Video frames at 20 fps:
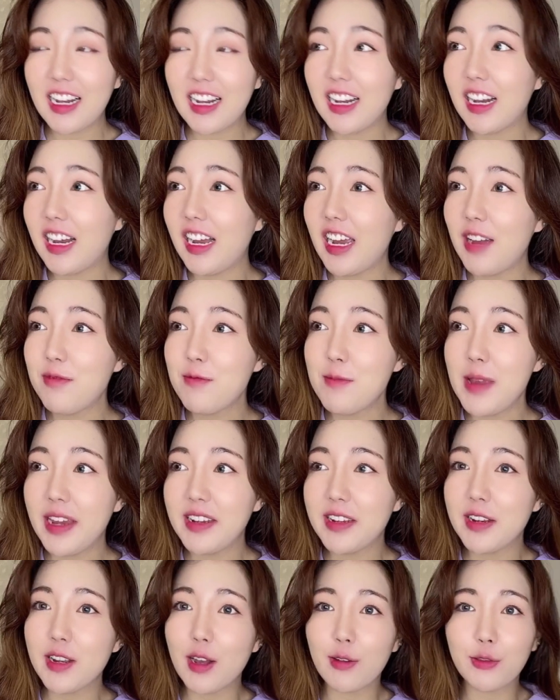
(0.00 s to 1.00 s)
I have made
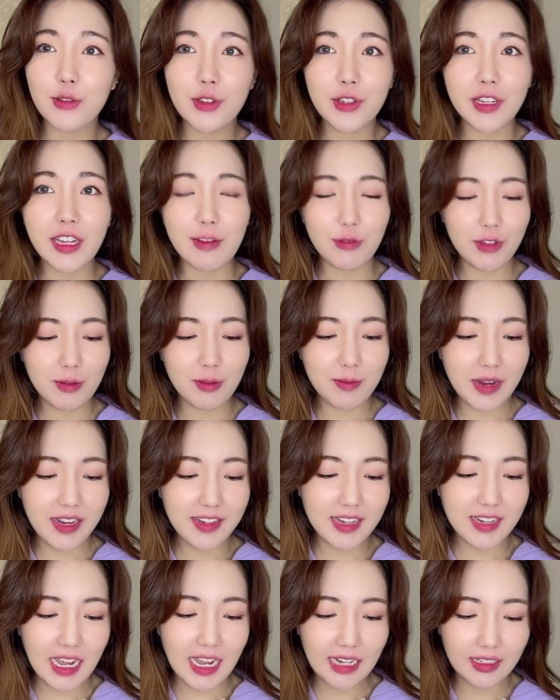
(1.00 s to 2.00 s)
enough to give to my
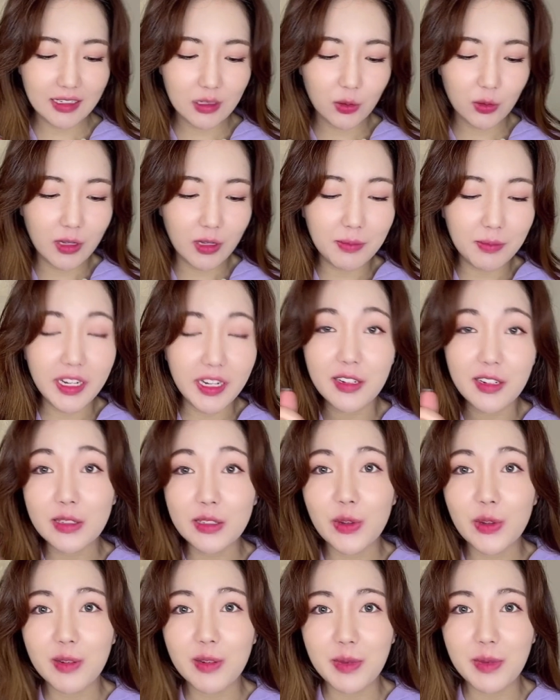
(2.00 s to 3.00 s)
dad as well, but he doesn't
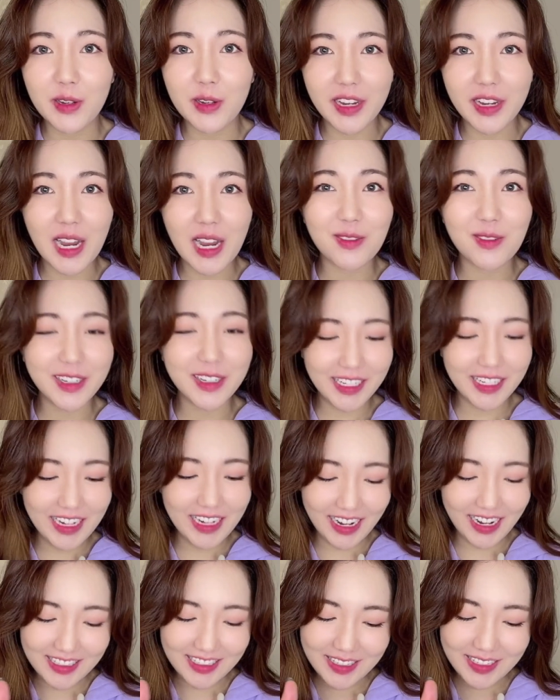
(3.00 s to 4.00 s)
want to be on camera
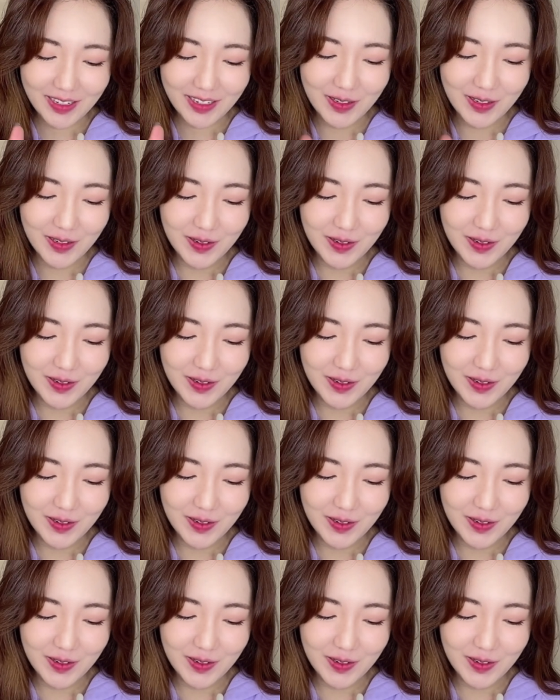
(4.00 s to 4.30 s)
today, so...